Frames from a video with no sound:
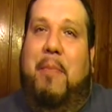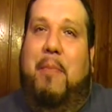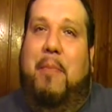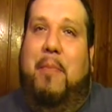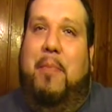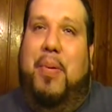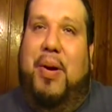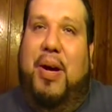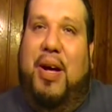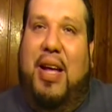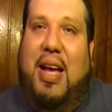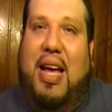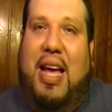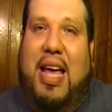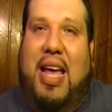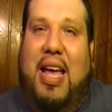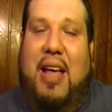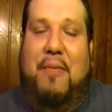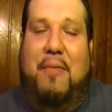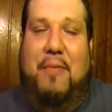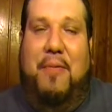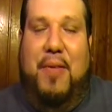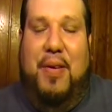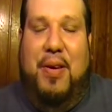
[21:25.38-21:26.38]
But I
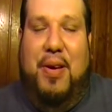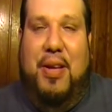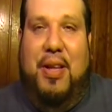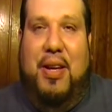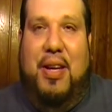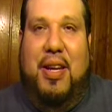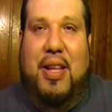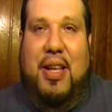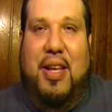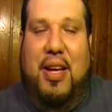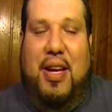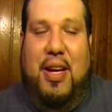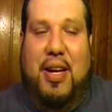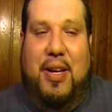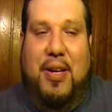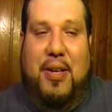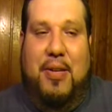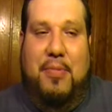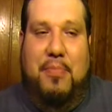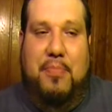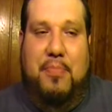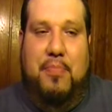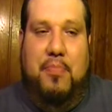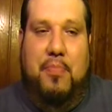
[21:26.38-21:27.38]
had fun.
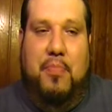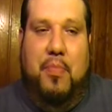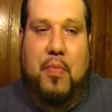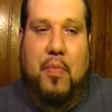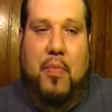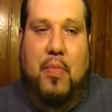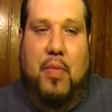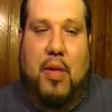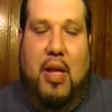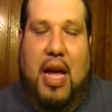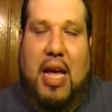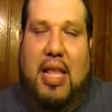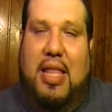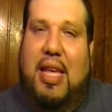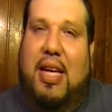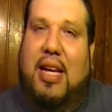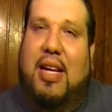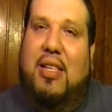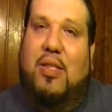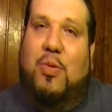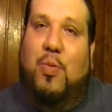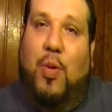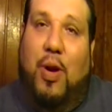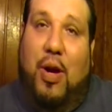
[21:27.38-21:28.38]
I think
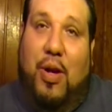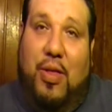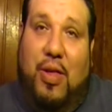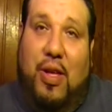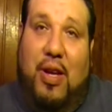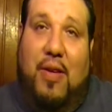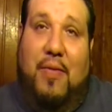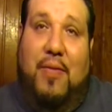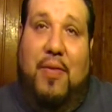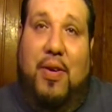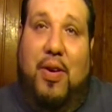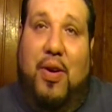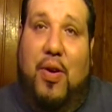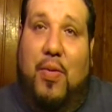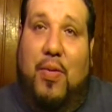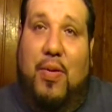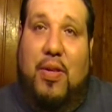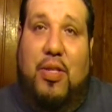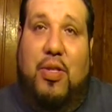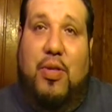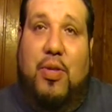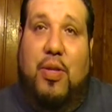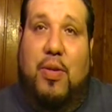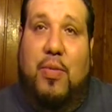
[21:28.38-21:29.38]
it's worth it if you go
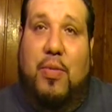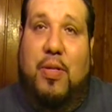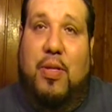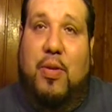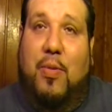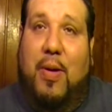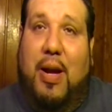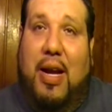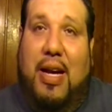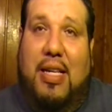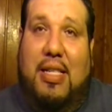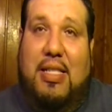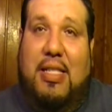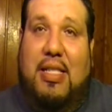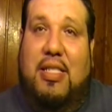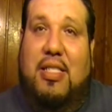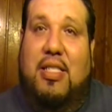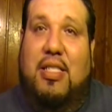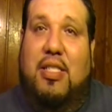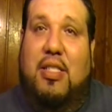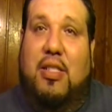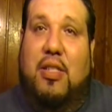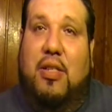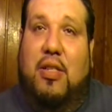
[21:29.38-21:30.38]
into it with the right
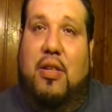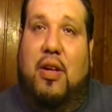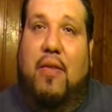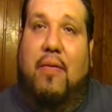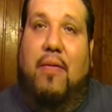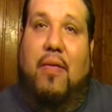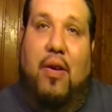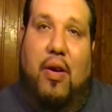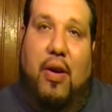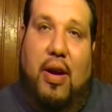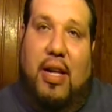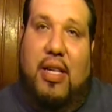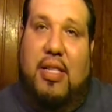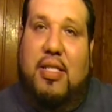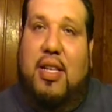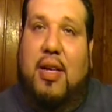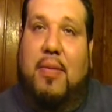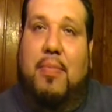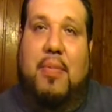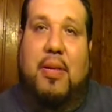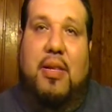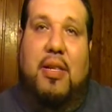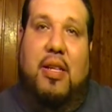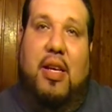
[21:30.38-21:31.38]
intentions of learning
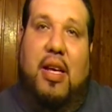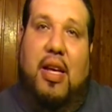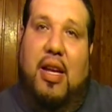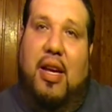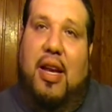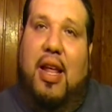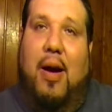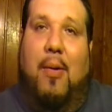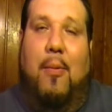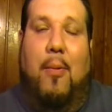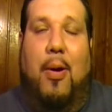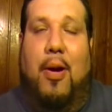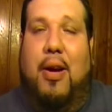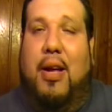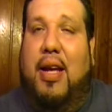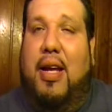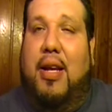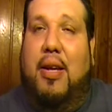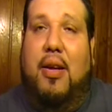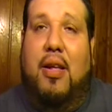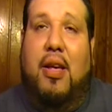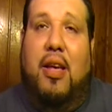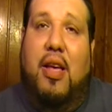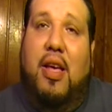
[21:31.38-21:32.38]
something and
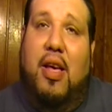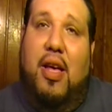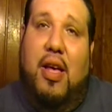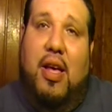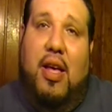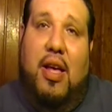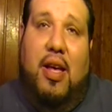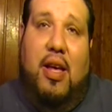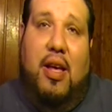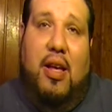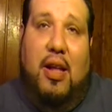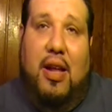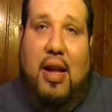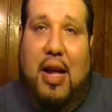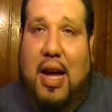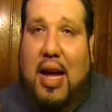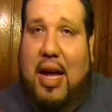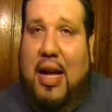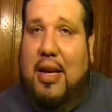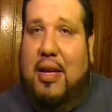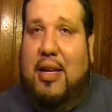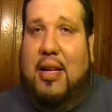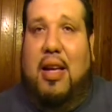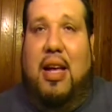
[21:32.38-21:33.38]
networking.
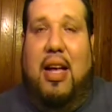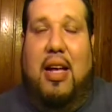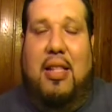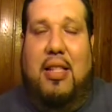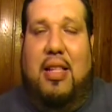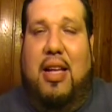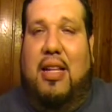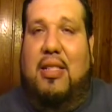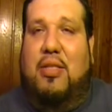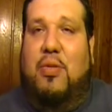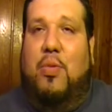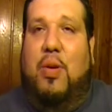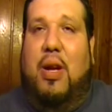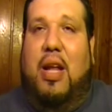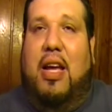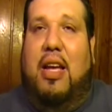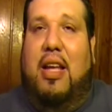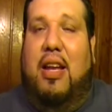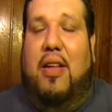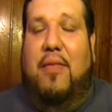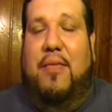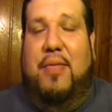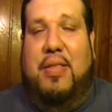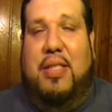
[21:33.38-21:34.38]
That's what I
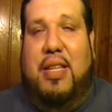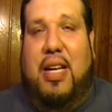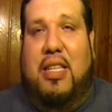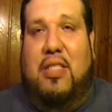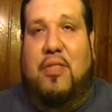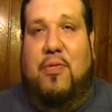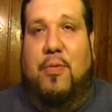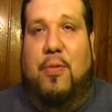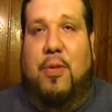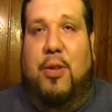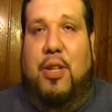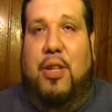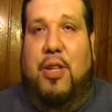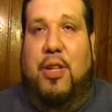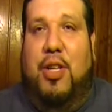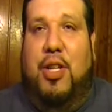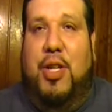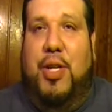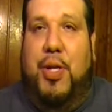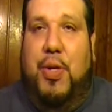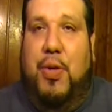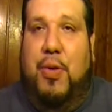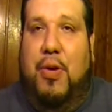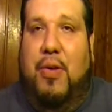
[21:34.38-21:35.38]
can emphasize for you to
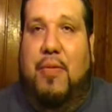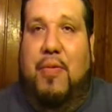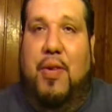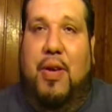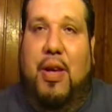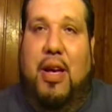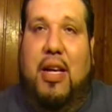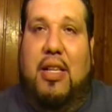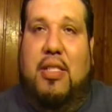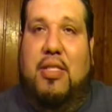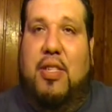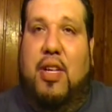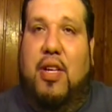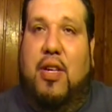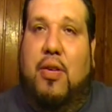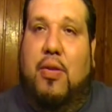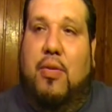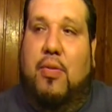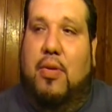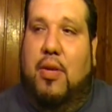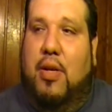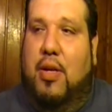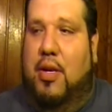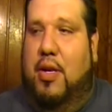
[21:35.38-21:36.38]
do. If you guys
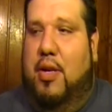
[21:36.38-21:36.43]
don't,